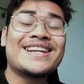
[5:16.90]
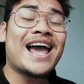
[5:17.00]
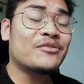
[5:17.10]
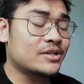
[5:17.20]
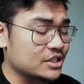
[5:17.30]

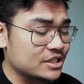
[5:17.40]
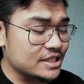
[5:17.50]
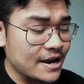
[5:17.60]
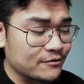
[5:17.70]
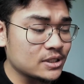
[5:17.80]
Now there's
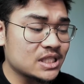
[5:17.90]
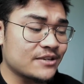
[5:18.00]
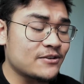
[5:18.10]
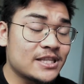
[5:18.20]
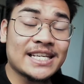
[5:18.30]
several
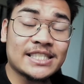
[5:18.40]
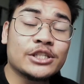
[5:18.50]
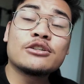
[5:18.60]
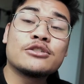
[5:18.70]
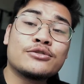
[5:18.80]
different things that
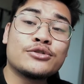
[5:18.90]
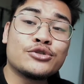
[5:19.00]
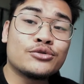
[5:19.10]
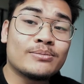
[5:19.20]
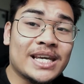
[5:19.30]
you can do
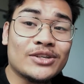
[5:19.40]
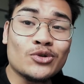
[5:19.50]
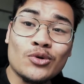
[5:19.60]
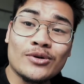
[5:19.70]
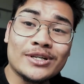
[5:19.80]
to make
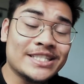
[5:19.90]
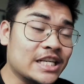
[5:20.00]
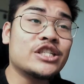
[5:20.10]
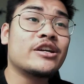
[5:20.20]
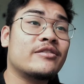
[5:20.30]
your
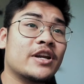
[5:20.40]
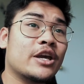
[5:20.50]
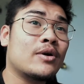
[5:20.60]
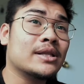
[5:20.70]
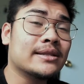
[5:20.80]
stationary
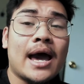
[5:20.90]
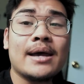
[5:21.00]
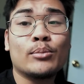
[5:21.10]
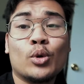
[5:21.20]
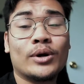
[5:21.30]
video a
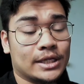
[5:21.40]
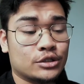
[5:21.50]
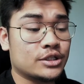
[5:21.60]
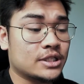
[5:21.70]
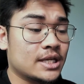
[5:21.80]
lot more
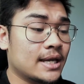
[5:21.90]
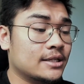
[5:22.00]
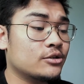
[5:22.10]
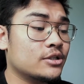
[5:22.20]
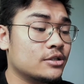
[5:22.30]
interesting,
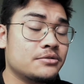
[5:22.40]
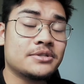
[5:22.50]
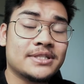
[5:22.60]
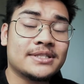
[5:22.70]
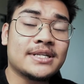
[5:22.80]
and you can use
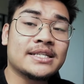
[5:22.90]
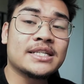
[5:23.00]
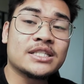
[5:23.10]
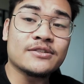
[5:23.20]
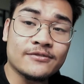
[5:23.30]
these
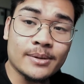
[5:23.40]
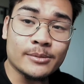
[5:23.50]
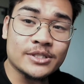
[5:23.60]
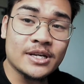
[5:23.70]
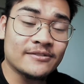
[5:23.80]
techniques to film
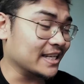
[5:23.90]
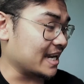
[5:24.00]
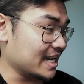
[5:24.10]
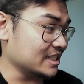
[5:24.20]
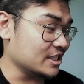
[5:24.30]
yourself
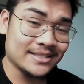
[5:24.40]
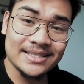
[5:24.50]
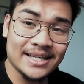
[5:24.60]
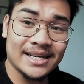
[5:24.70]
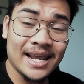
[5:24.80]
like I
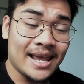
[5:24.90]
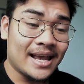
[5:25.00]
just did.